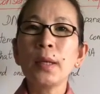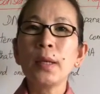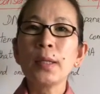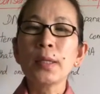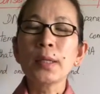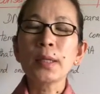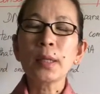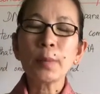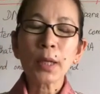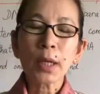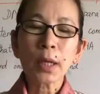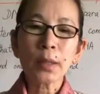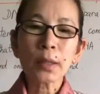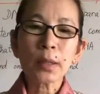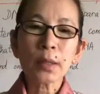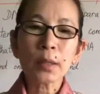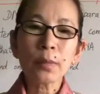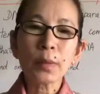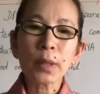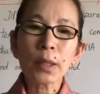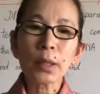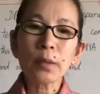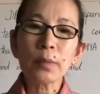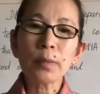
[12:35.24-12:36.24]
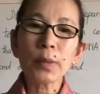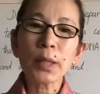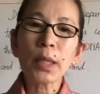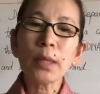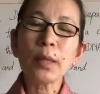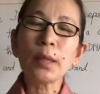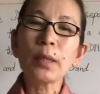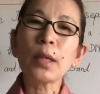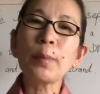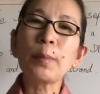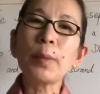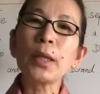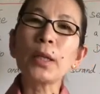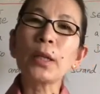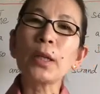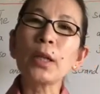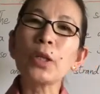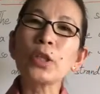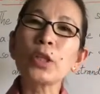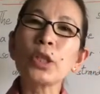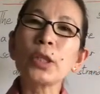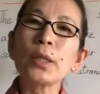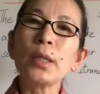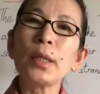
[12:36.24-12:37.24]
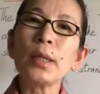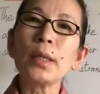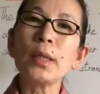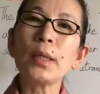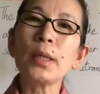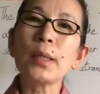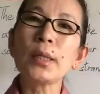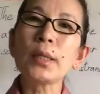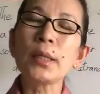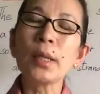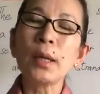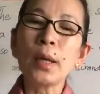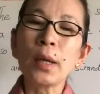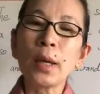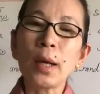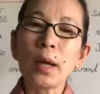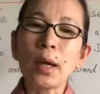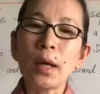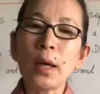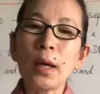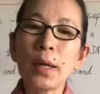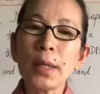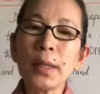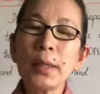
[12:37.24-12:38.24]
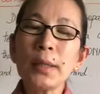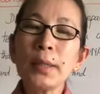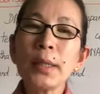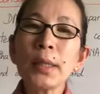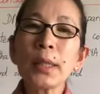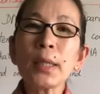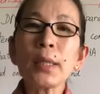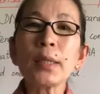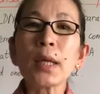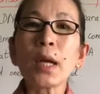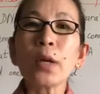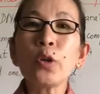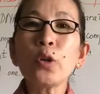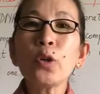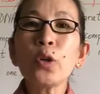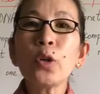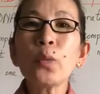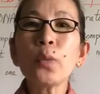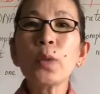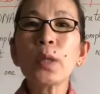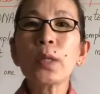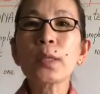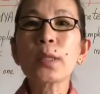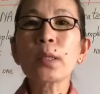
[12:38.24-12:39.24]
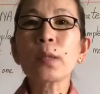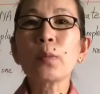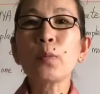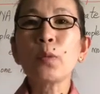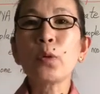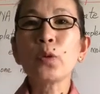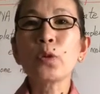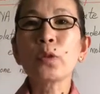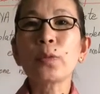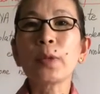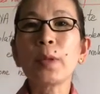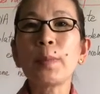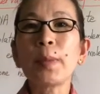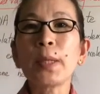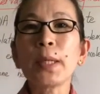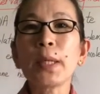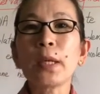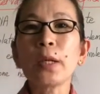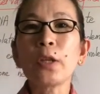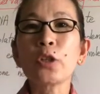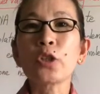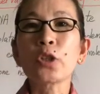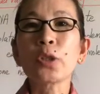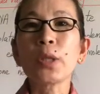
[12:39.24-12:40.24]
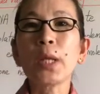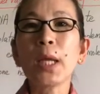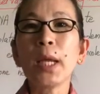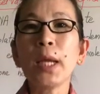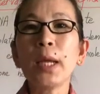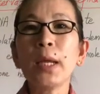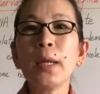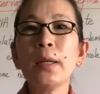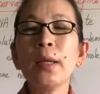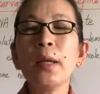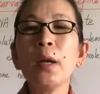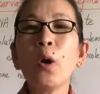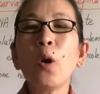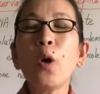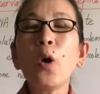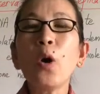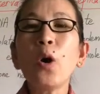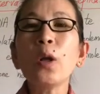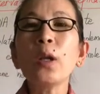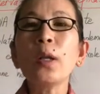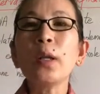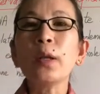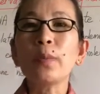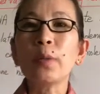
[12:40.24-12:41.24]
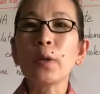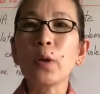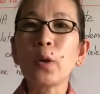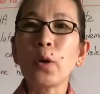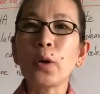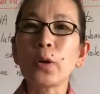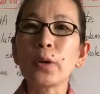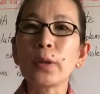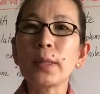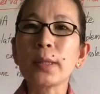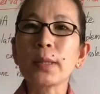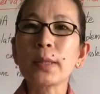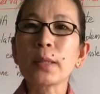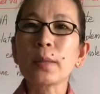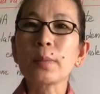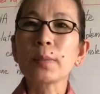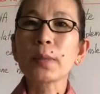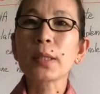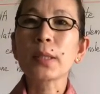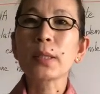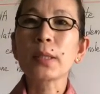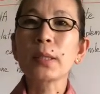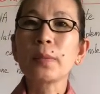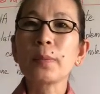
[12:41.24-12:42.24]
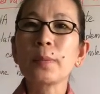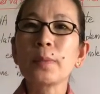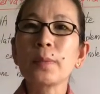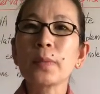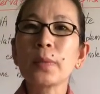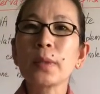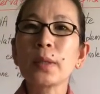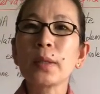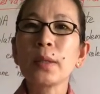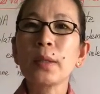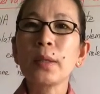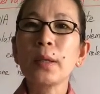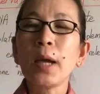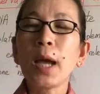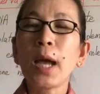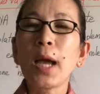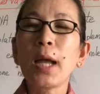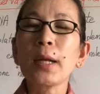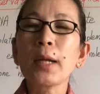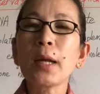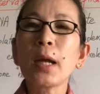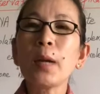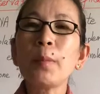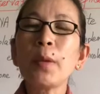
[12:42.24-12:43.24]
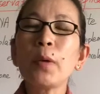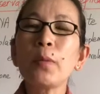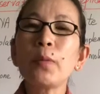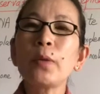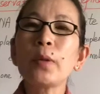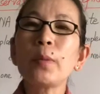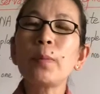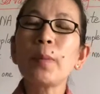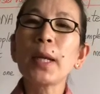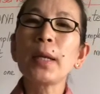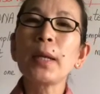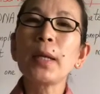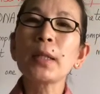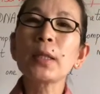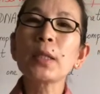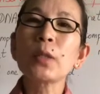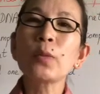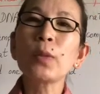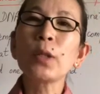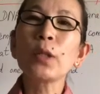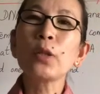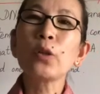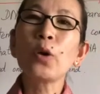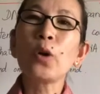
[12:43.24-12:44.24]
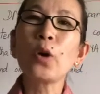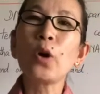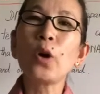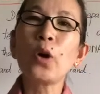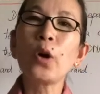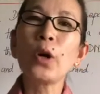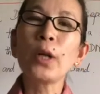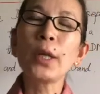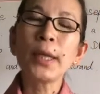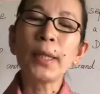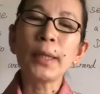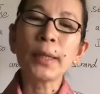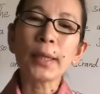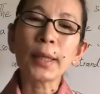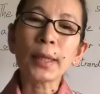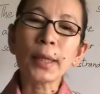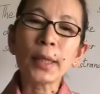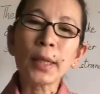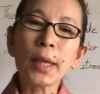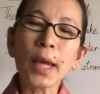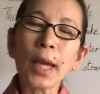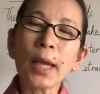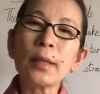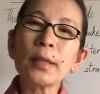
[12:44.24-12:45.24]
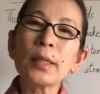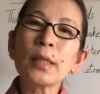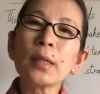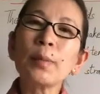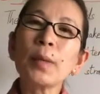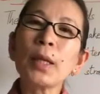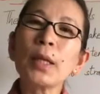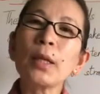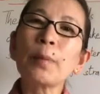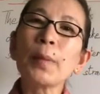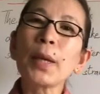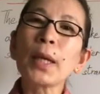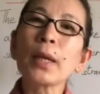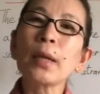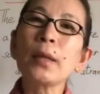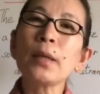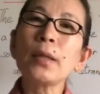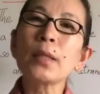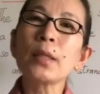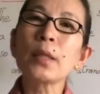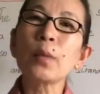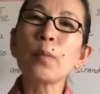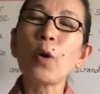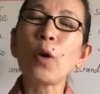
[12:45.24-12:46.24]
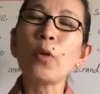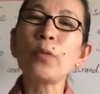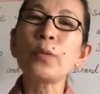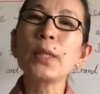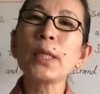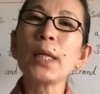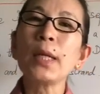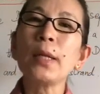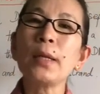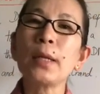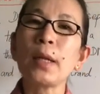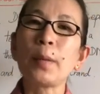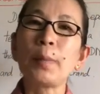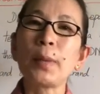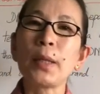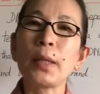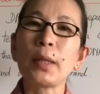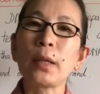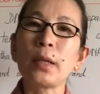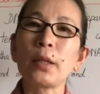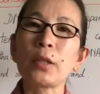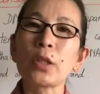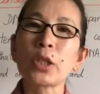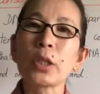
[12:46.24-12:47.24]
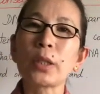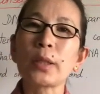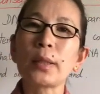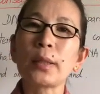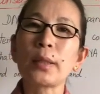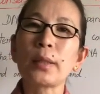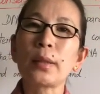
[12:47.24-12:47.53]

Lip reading: Semi-conservative DNA replication is indeed a universal mode of replication in all living organisms. I'll come up with my next video on the key enzymatic mechanism of DNA replication.